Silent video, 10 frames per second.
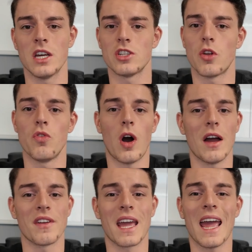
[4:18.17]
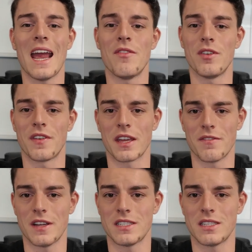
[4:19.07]
So not having everything
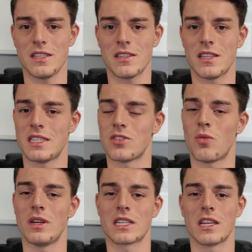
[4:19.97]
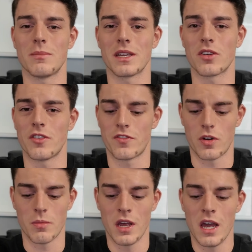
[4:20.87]
invested. This is always going to be good
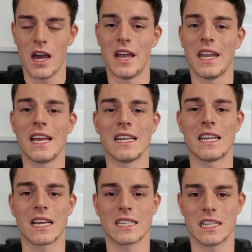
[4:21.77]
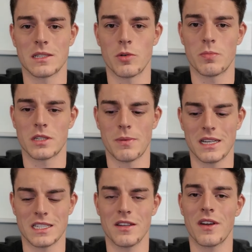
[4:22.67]
from an easily accessible
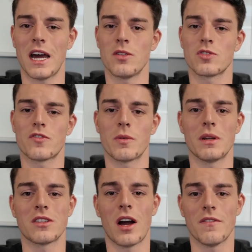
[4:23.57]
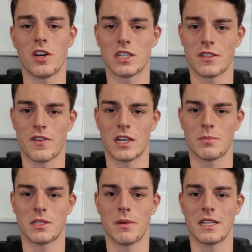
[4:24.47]
perspective and also from a diversified
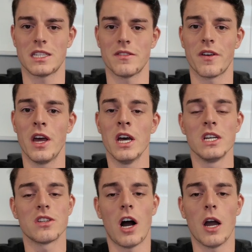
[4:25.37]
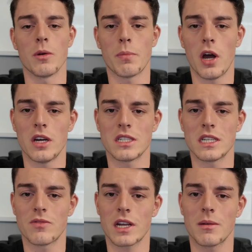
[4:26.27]
perspective. So I would
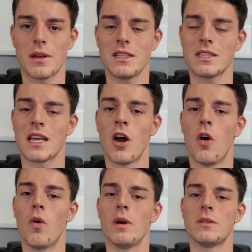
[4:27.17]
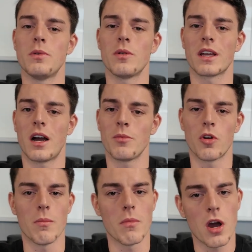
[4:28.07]
personally recommend always building up
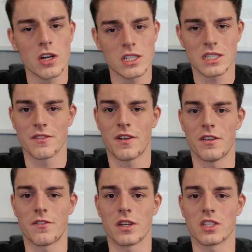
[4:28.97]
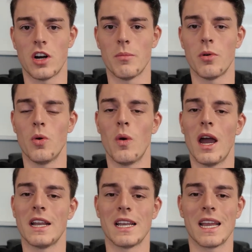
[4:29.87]
your emergency fund, for example,
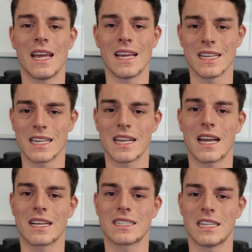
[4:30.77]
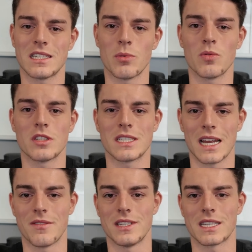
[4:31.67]
in an easily accessible
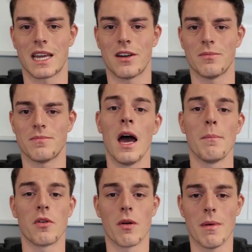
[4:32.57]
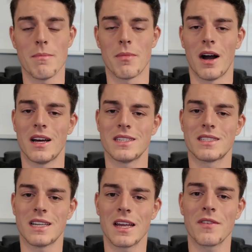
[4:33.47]
savings account. But remember,
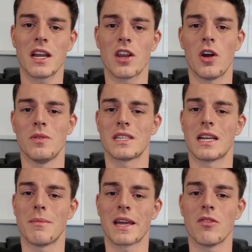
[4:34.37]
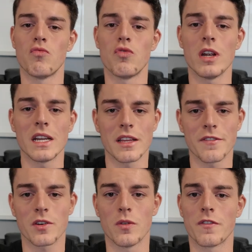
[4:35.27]
saving alone is going to make it really
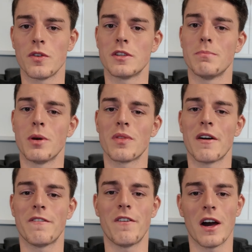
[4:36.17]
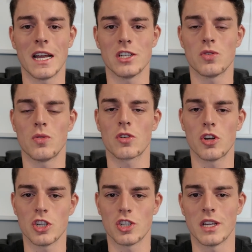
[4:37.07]
difficult for you to build that financial
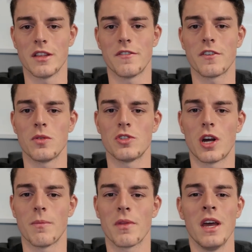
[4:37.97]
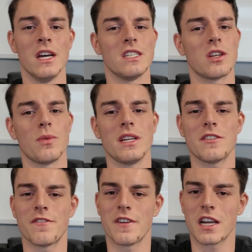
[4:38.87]
cushion in the future. So we need
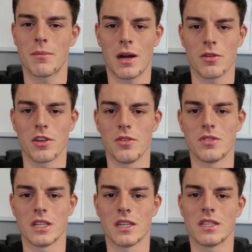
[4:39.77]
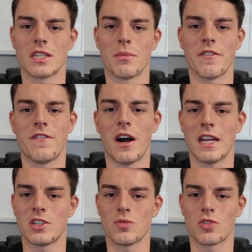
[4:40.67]
to think about using some of the
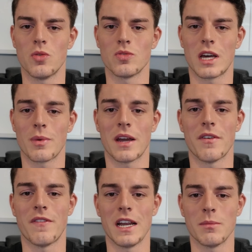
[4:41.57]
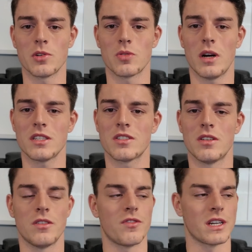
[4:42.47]
financial tools that we have available to us.
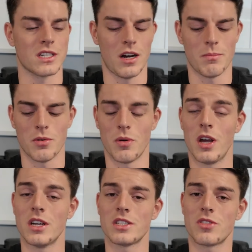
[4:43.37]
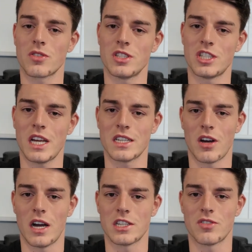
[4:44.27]
For example, a stocks and shares
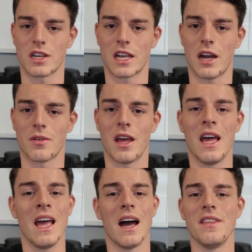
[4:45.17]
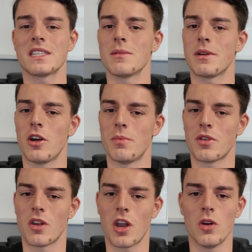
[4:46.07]
ISA account. And this can be opened
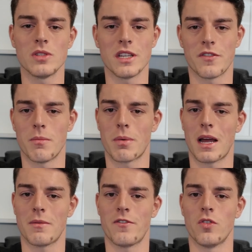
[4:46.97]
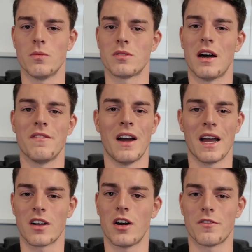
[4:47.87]
on loads of different platforms like
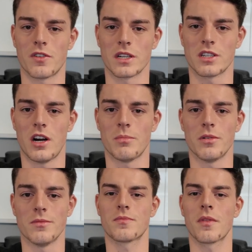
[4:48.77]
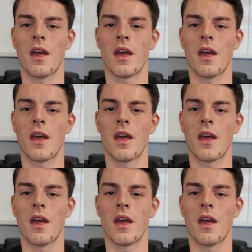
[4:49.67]
Vanguard, for example.